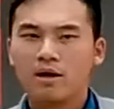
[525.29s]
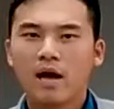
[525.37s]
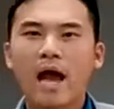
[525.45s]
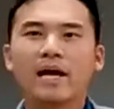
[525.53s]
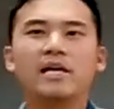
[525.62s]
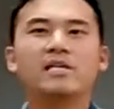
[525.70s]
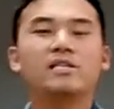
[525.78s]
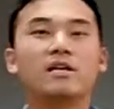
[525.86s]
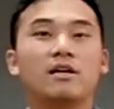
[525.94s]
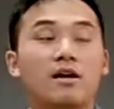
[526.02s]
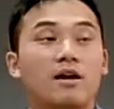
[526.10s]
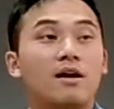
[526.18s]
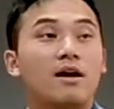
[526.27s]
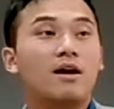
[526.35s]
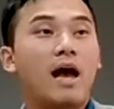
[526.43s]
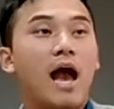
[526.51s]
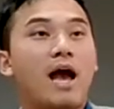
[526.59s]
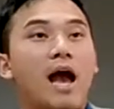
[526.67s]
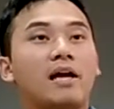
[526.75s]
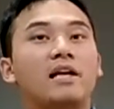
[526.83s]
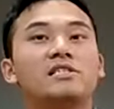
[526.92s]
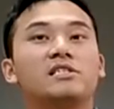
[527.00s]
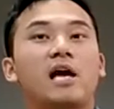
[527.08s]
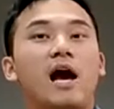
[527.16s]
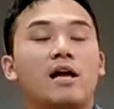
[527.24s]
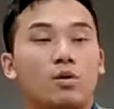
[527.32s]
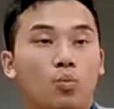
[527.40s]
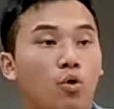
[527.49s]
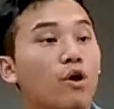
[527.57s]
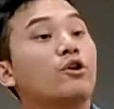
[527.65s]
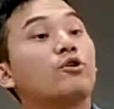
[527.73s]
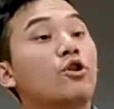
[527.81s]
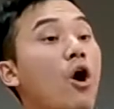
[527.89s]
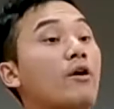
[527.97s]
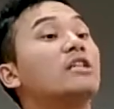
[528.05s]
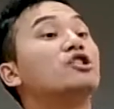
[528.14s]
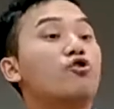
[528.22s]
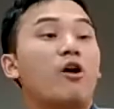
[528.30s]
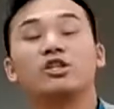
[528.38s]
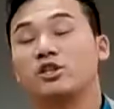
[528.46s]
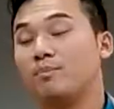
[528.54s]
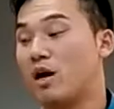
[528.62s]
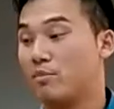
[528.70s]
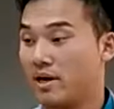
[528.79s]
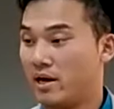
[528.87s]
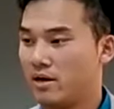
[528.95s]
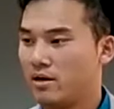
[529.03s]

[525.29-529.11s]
And he said, "Were you talking trash about me?"